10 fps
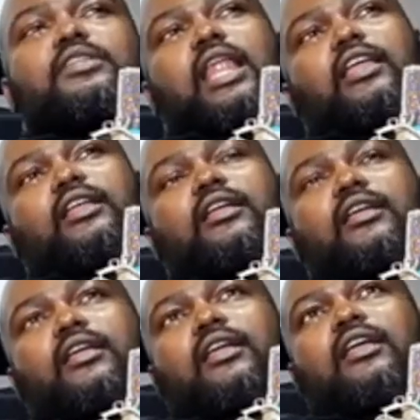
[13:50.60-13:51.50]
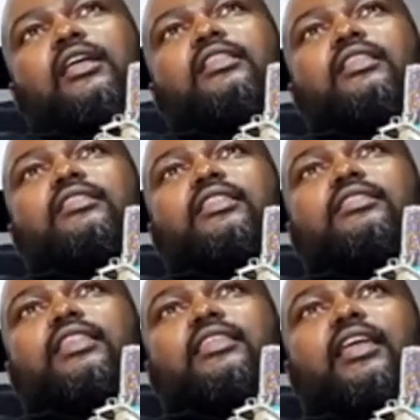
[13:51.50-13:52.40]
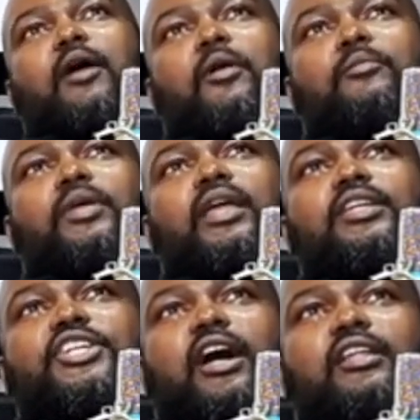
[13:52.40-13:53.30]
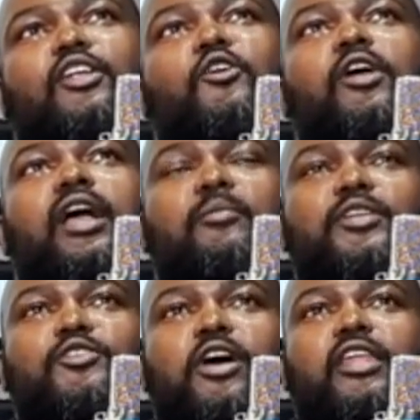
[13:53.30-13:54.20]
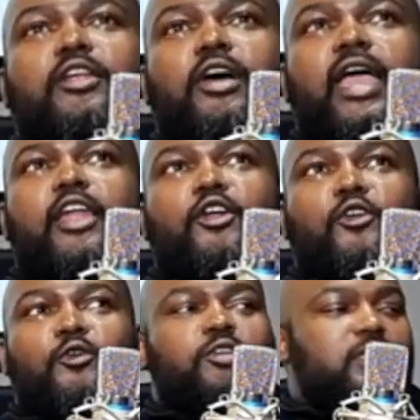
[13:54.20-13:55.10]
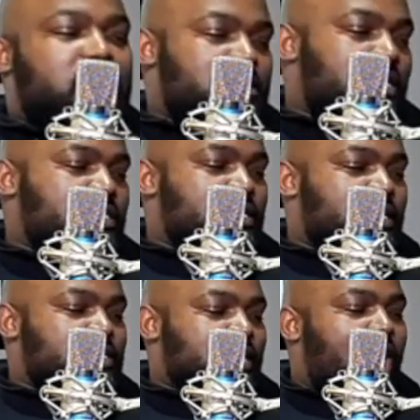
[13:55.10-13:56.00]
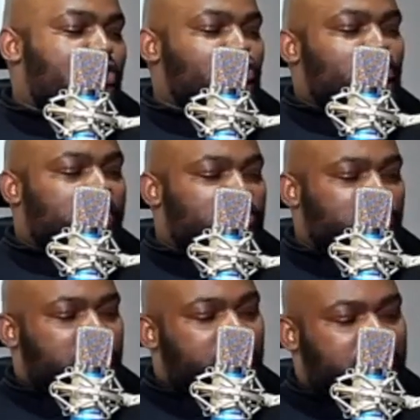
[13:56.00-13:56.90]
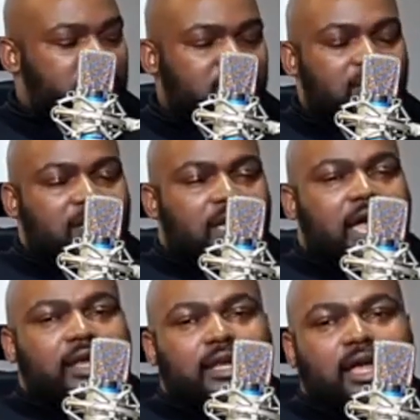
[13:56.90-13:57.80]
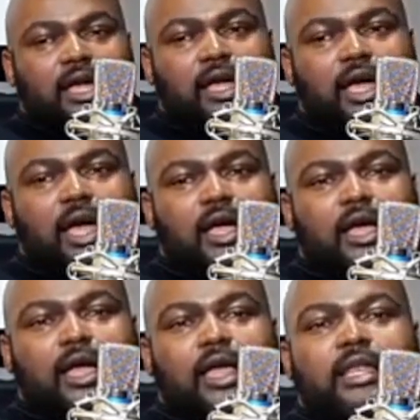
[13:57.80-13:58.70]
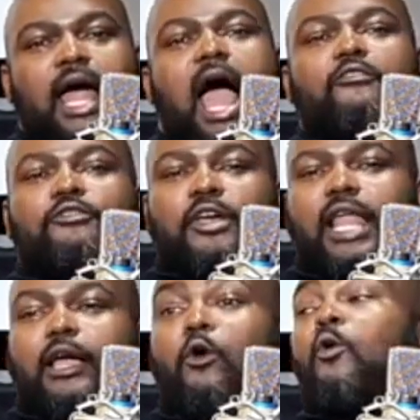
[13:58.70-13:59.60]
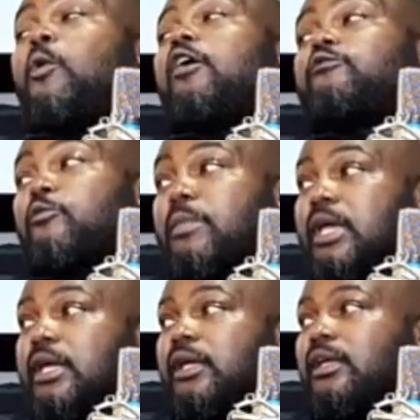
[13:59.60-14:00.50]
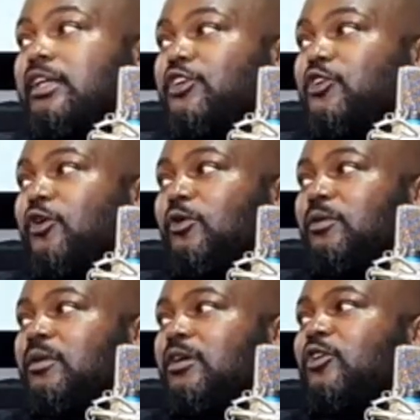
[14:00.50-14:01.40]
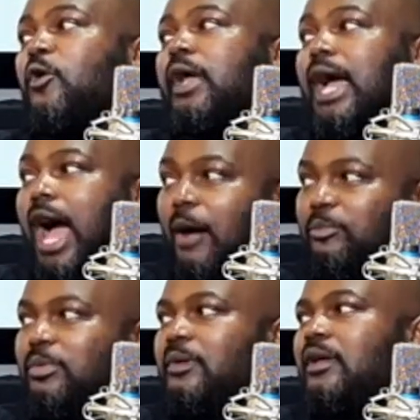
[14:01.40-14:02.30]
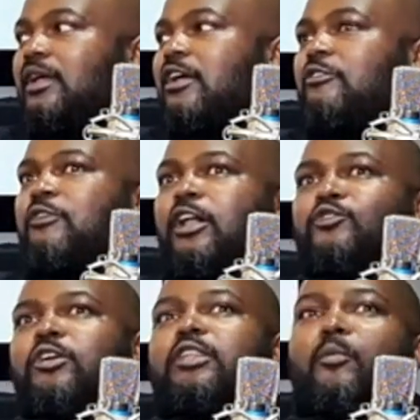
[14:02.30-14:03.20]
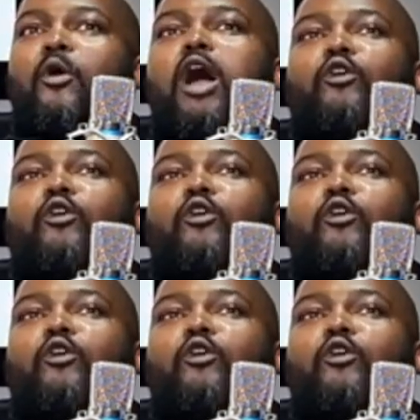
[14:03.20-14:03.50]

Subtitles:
like the thing about being a child and growing up into adulthood is how you look at your parents. And now I feel like, for me, you know, growing up felt toward the more I